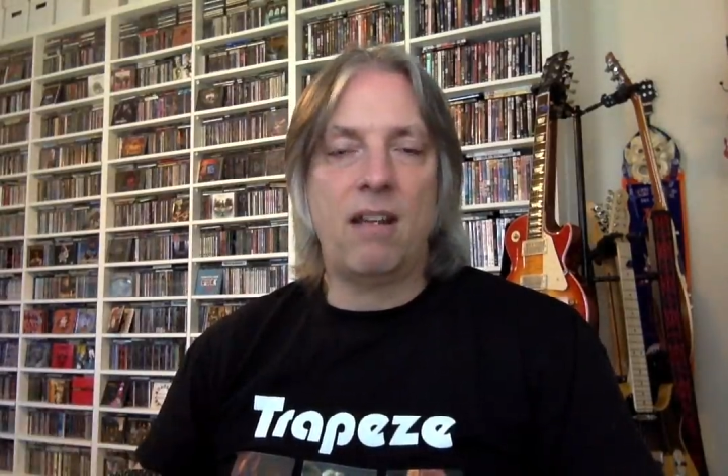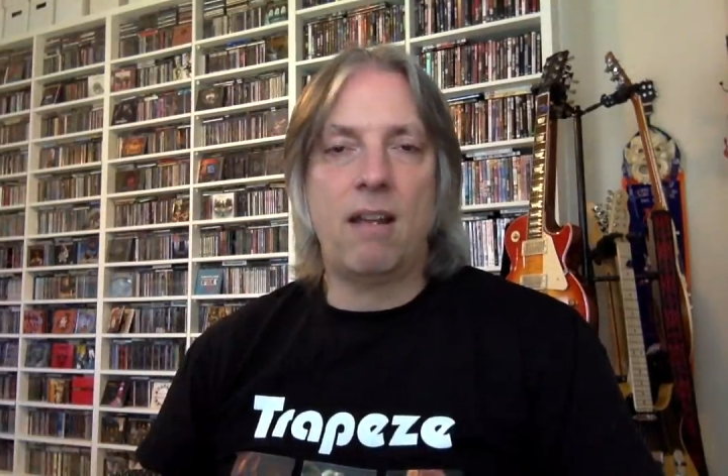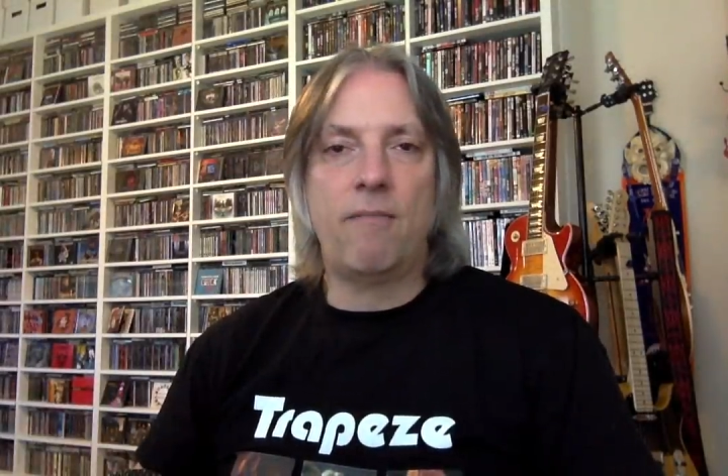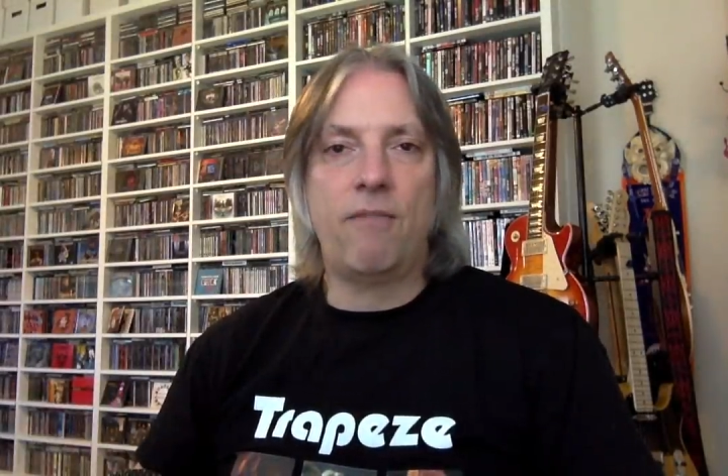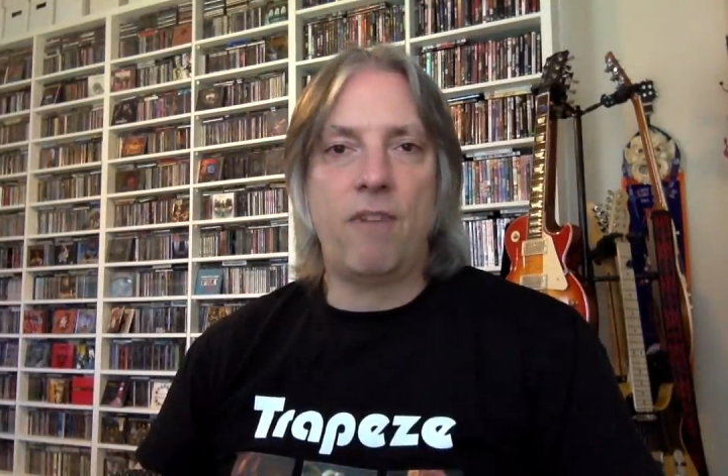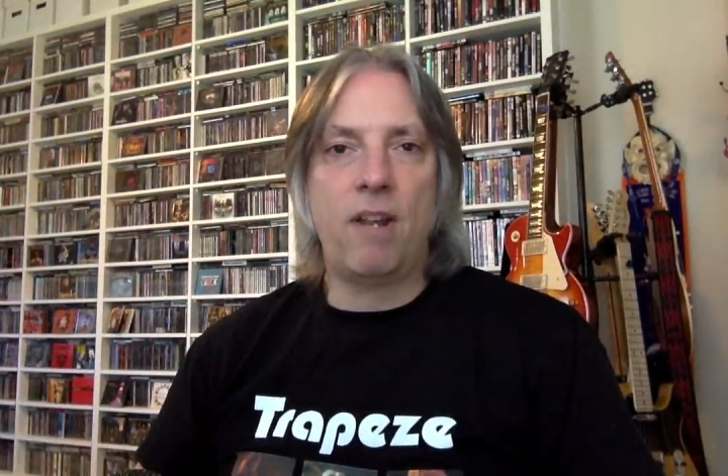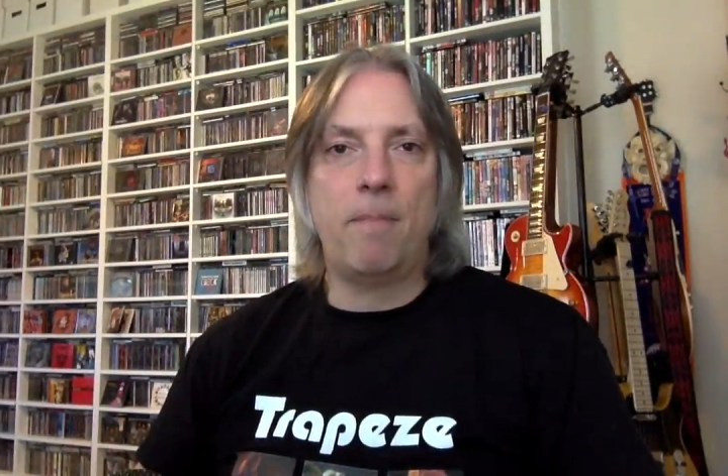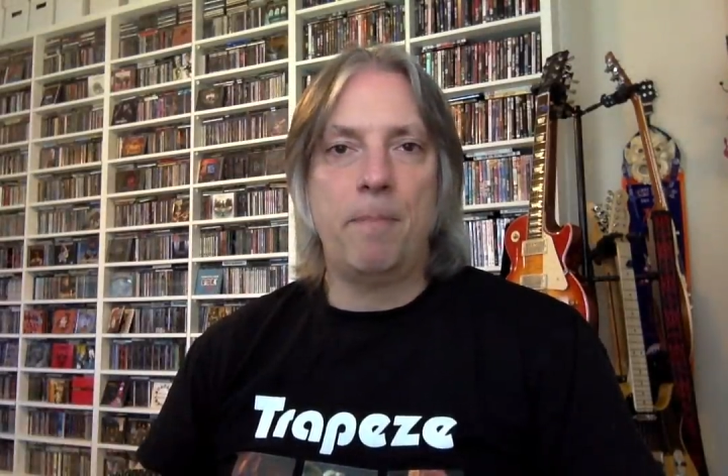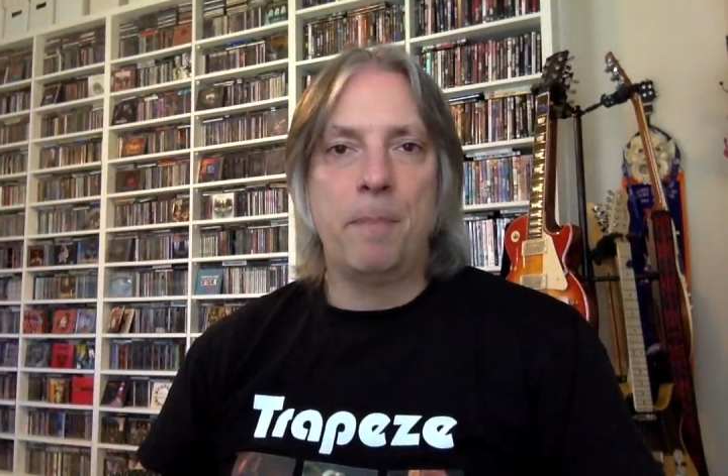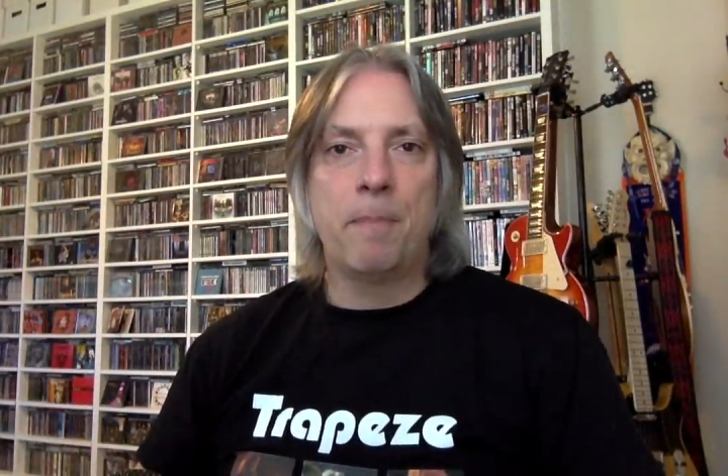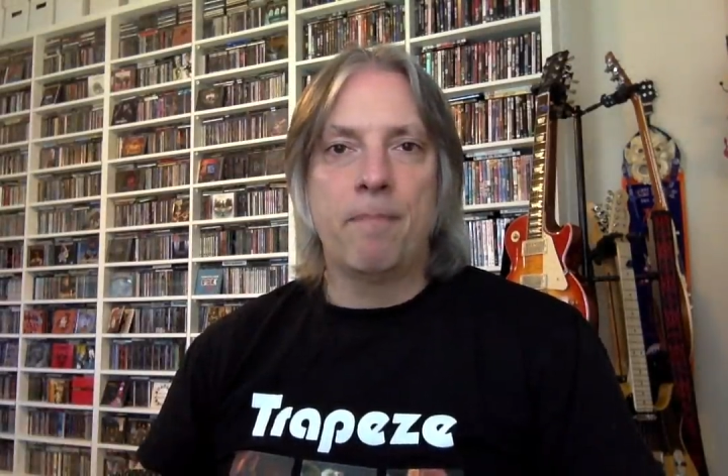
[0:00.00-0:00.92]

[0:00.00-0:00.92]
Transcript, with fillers: time frame.